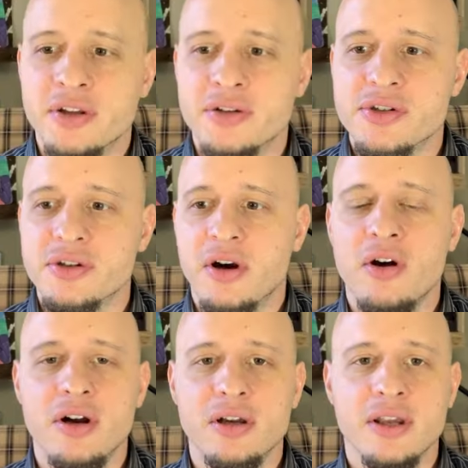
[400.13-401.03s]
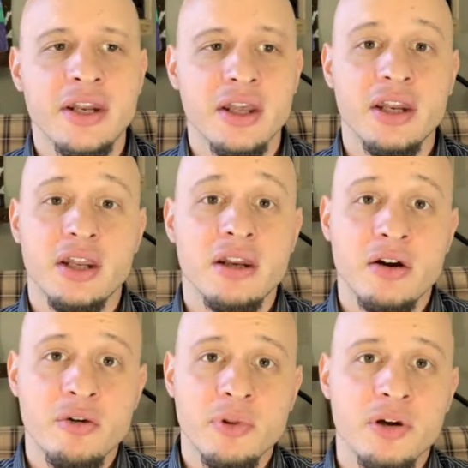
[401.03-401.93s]
There's all, in
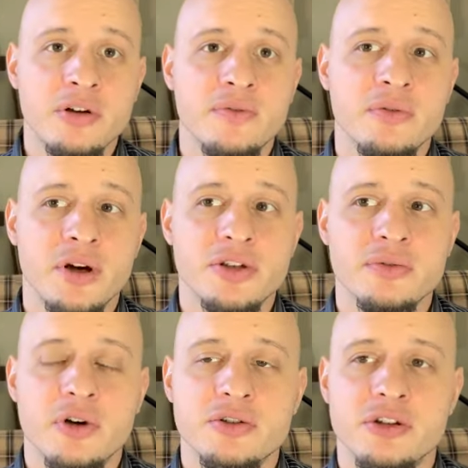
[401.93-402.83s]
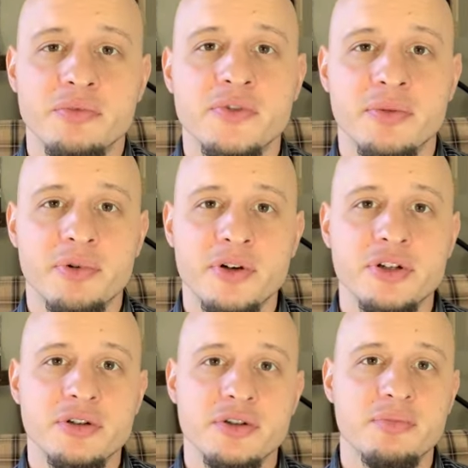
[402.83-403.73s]
Home Alone, if you actually watch the movies, I'm pretty
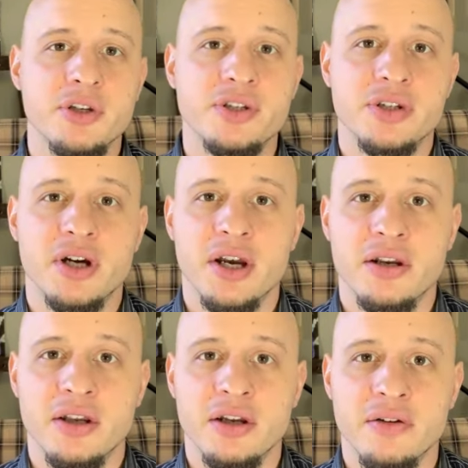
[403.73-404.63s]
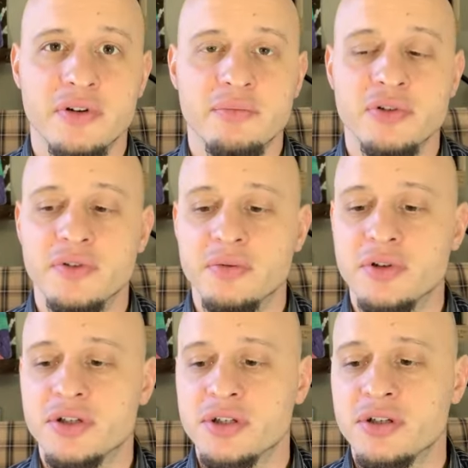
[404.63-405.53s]
sure there's a pizza guy in every movie,
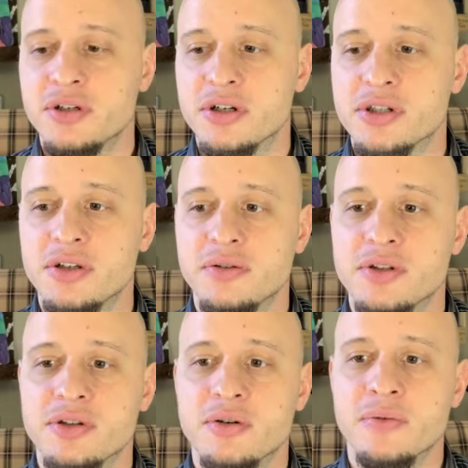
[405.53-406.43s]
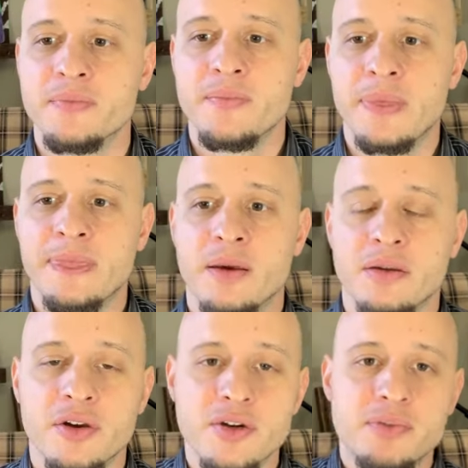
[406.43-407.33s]
which is interesting. So
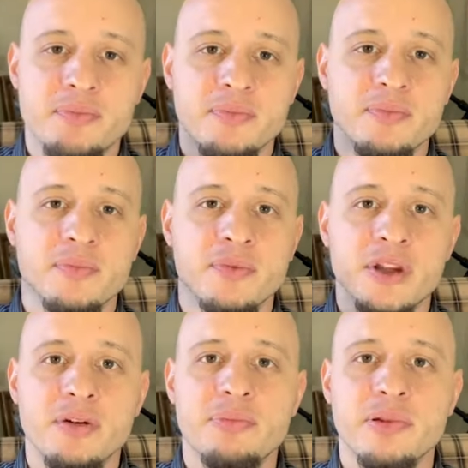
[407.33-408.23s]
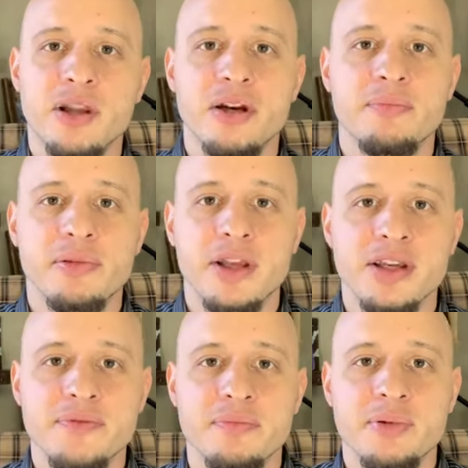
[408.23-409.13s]
there's little plug and
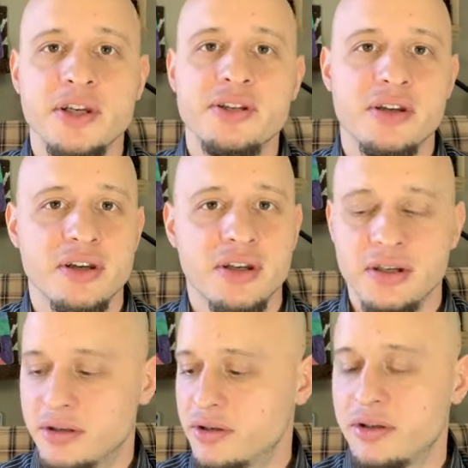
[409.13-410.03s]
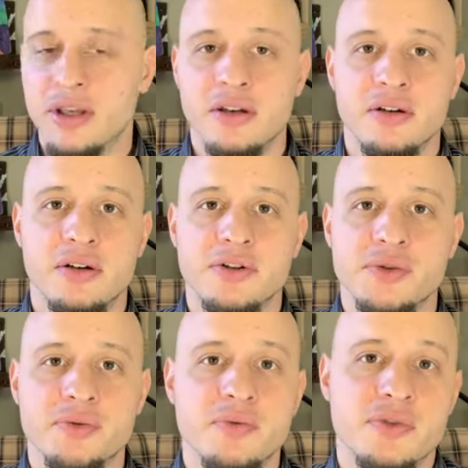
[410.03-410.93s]
plays for pizza in
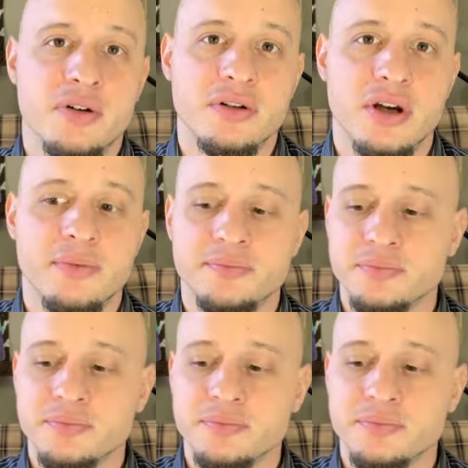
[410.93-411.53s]
Christmas movies all the time.